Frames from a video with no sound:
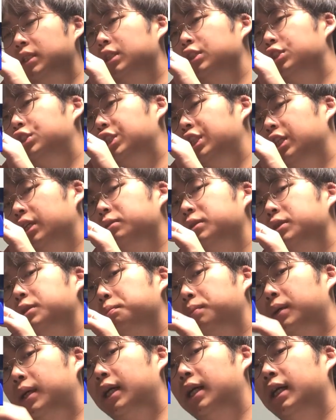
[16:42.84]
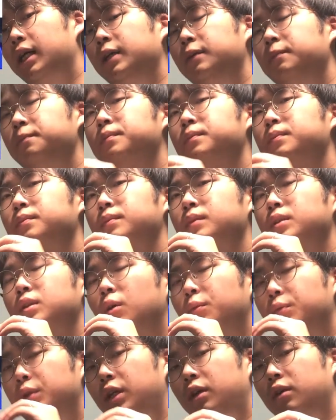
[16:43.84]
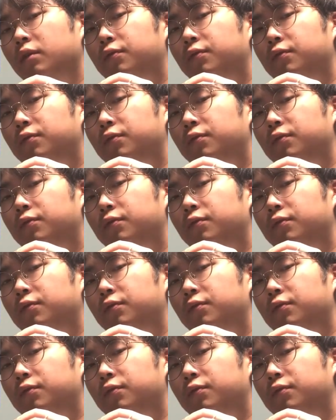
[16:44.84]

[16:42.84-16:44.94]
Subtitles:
and chips by optical